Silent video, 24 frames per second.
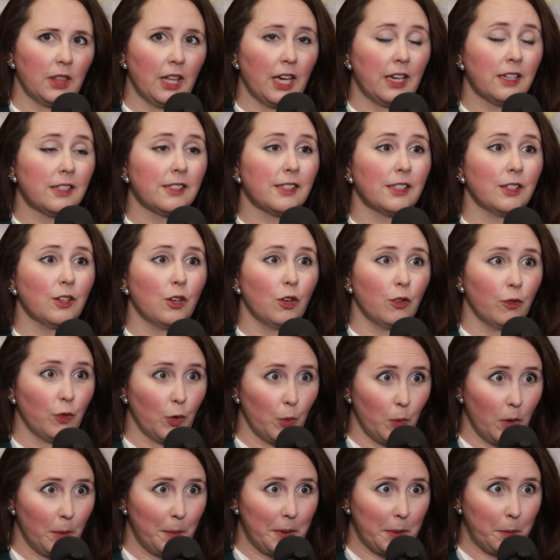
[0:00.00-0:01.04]
That is an
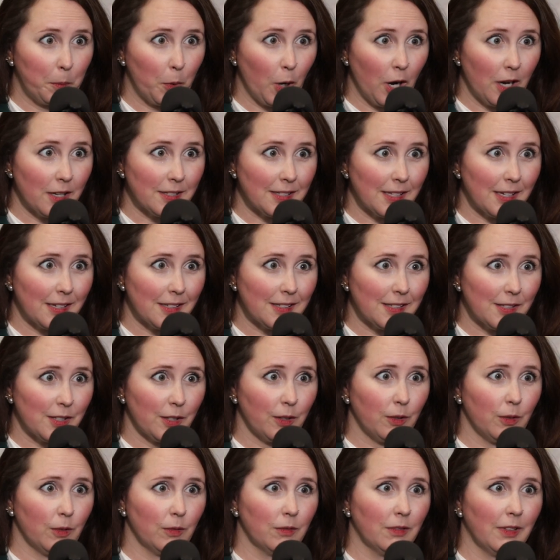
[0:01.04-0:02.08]
overwhelming process.
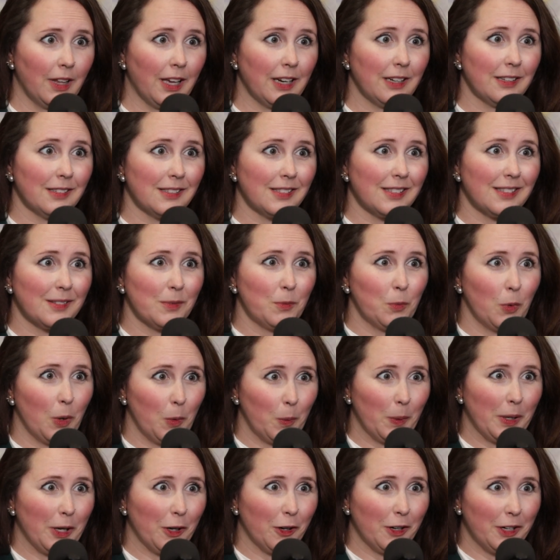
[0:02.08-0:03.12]
So that is what
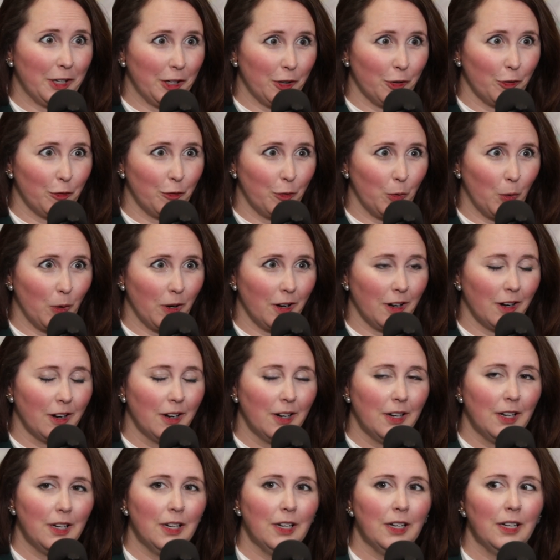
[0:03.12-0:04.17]
we are here for.
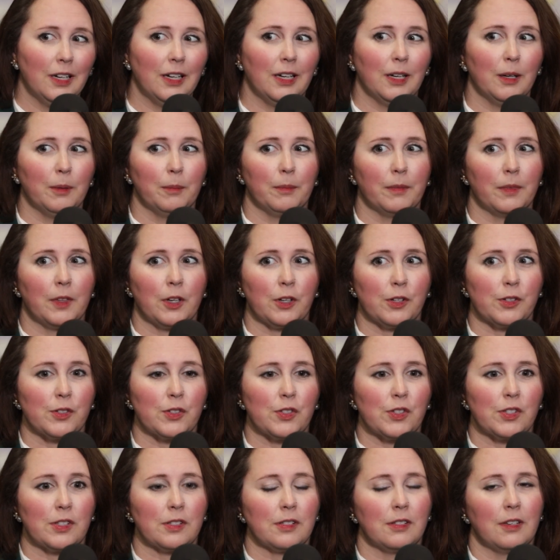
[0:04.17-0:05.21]

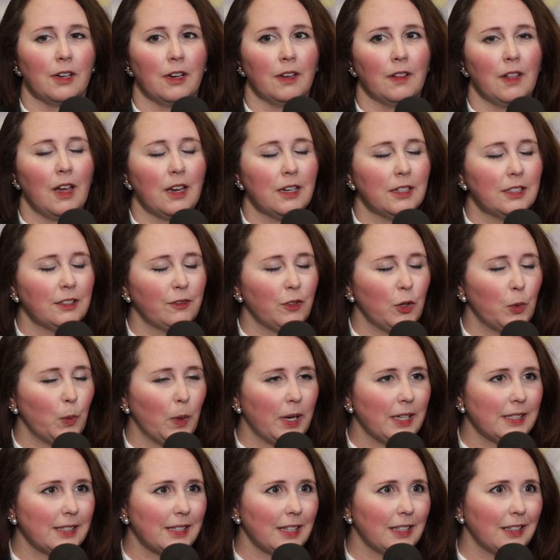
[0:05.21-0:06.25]
There's a lot of different
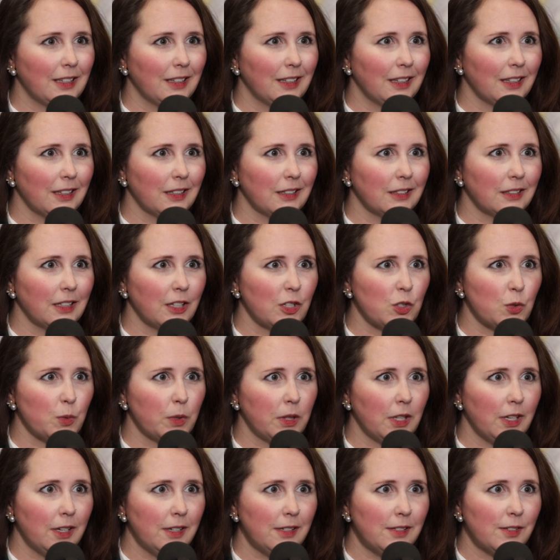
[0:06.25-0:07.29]
ways they can get in touch
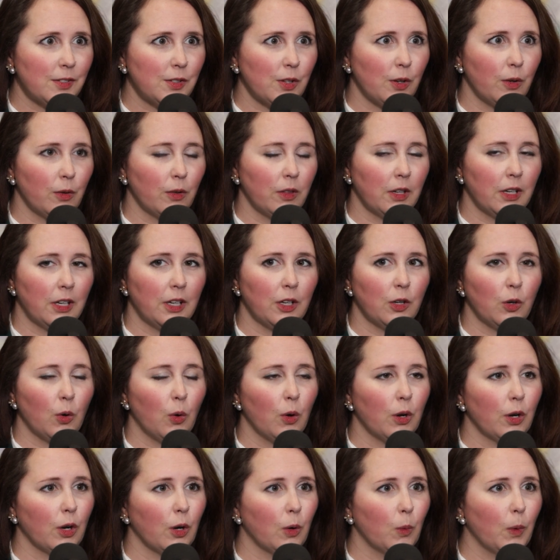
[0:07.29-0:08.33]
with us. So they can go
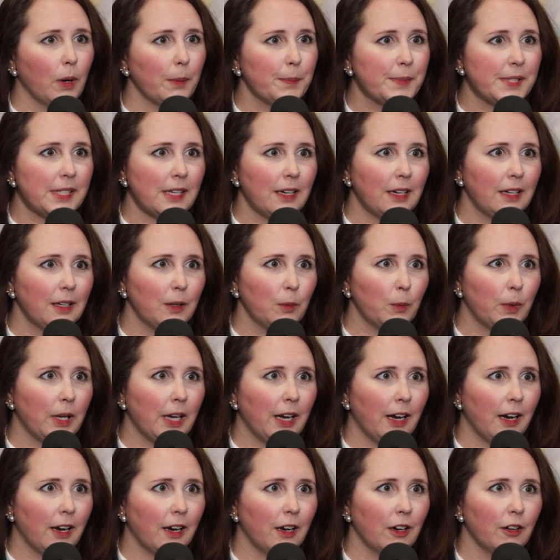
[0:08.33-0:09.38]
on our website. We
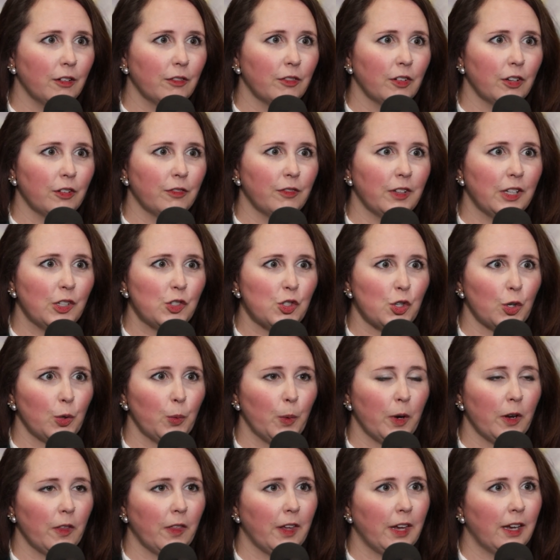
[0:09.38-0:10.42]
have a feature
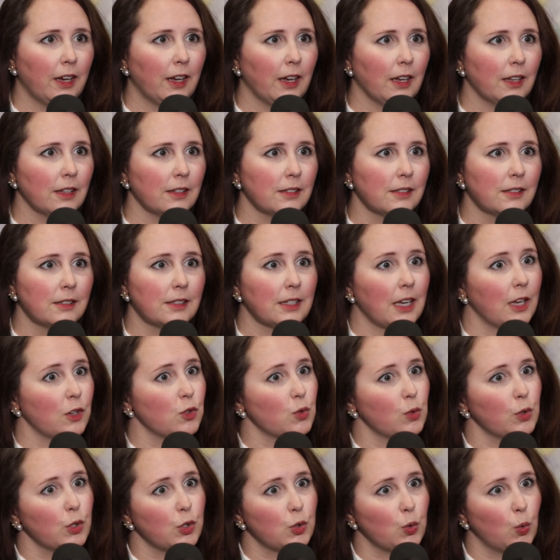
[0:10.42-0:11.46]
where they can
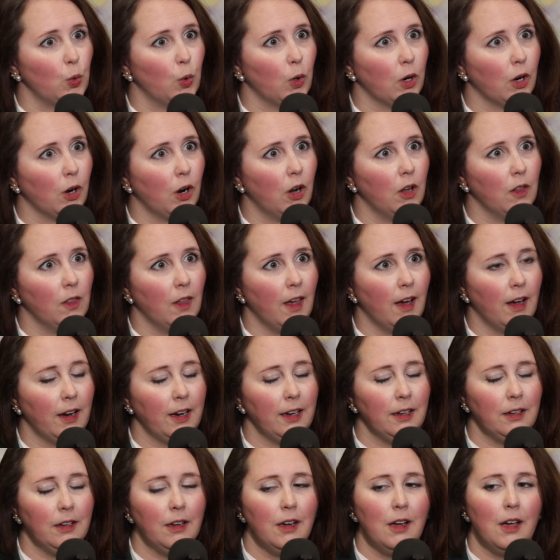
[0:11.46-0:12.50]
schedule a tour
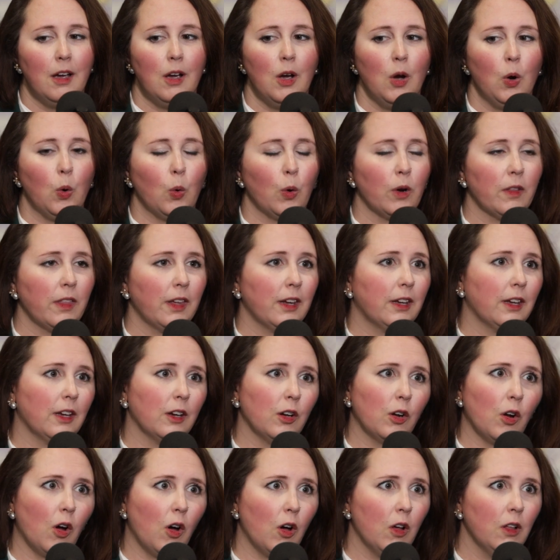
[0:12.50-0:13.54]
online, or they can
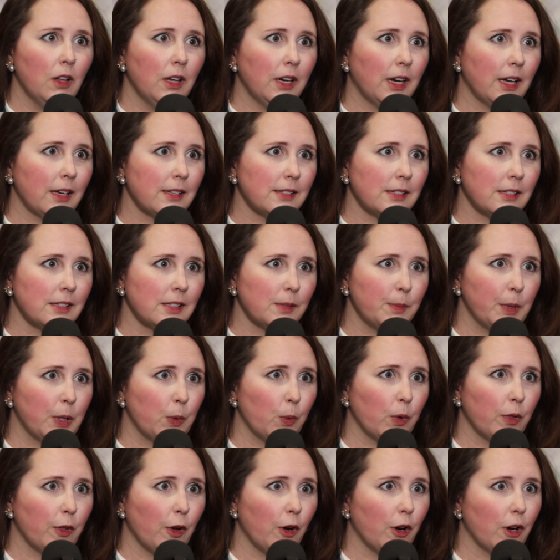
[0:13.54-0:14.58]
call and ask to speak
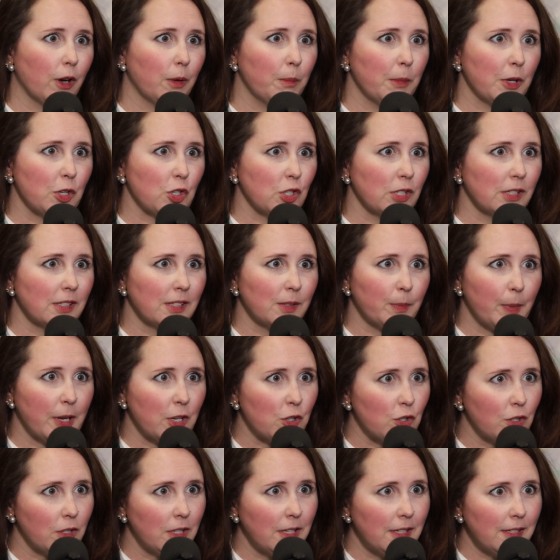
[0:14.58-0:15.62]
with our admissions
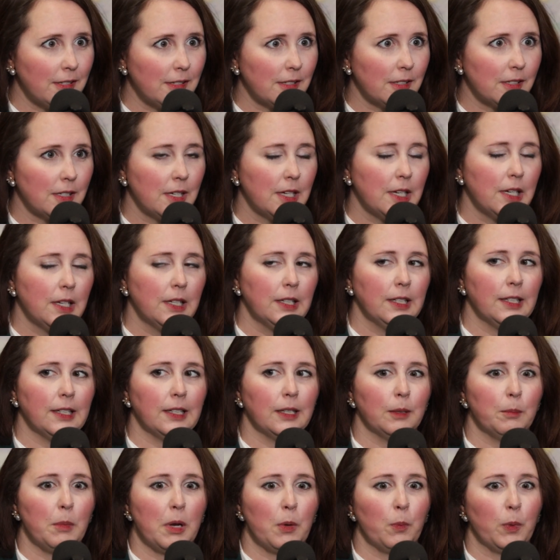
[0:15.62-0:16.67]
specialist.
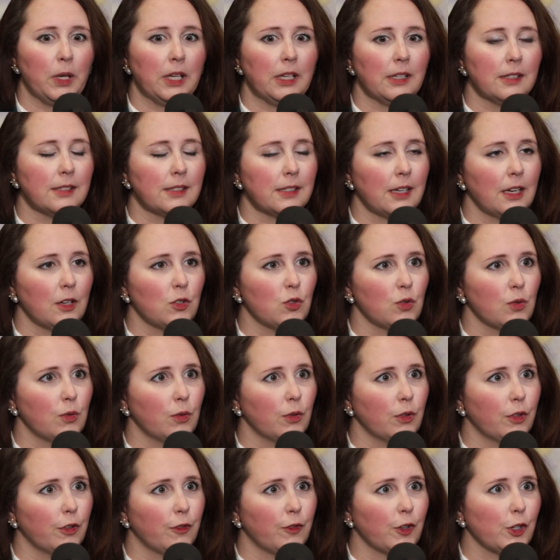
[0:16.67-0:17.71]
And we can
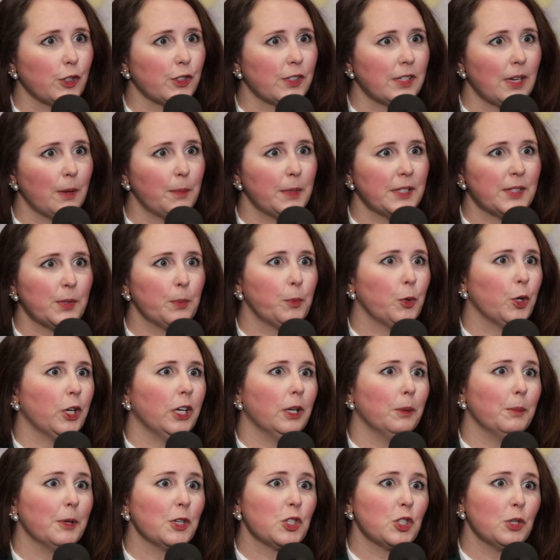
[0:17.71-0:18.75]
schedule, the first step is a
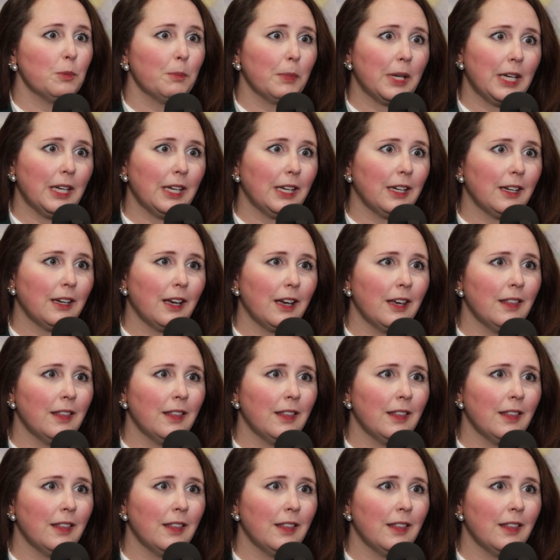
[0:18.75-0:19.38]
pre-admission meeting.